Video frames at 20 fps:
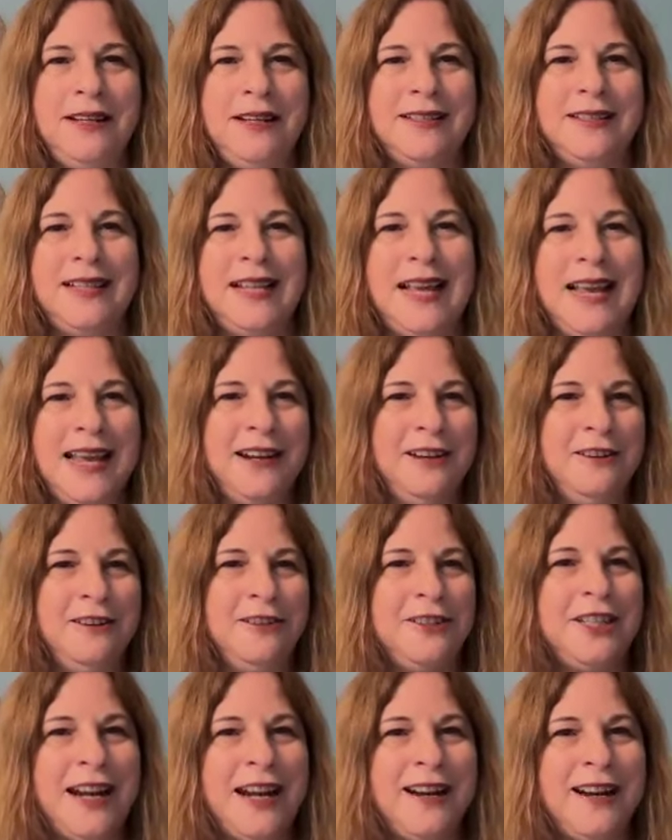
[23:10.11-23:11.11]
it's the
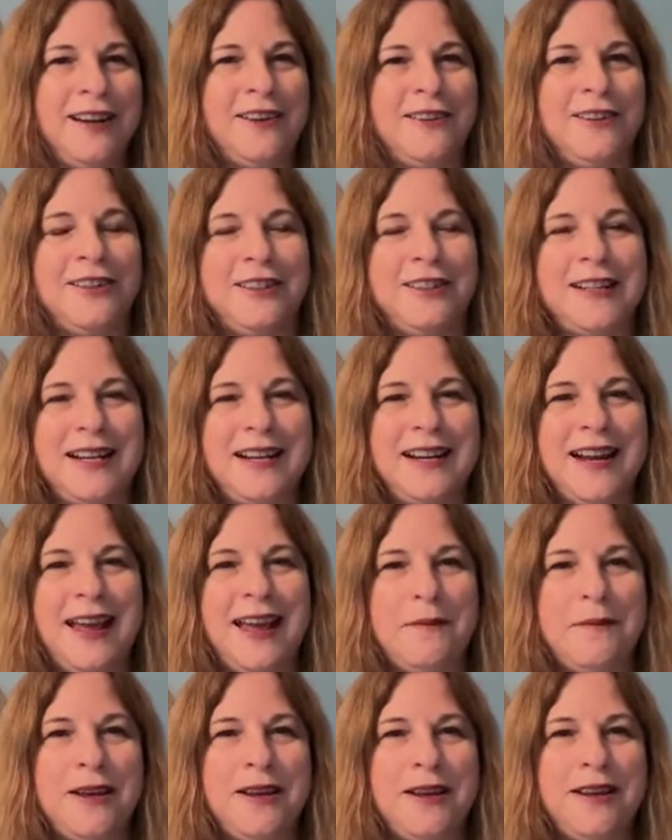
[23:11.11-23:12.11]
energetic or
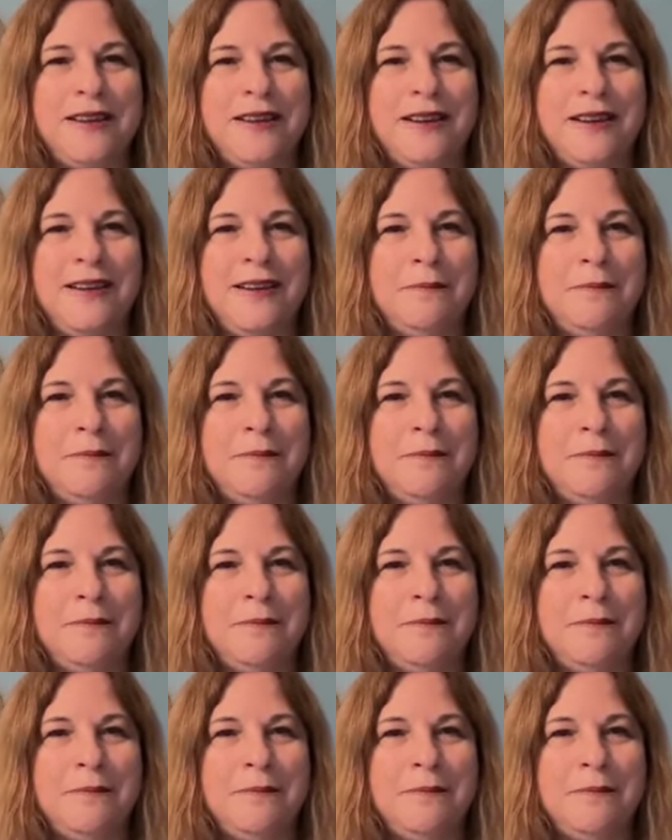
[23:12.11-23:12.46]
dynamic